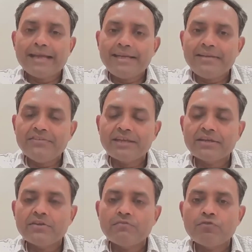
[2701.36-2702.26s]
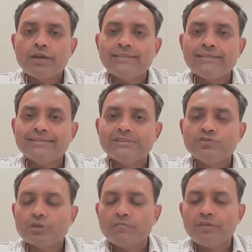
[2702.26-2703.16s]
the IT sector for us
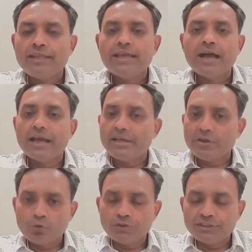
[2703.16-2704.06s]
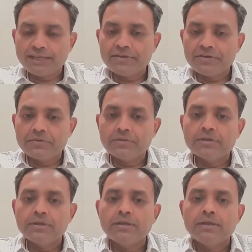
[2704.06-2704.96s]
is not a very high growth sector.
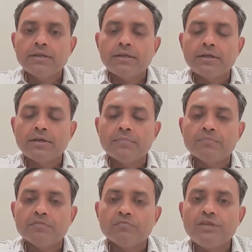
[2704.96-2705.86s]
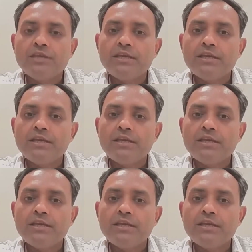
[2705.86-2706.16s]
While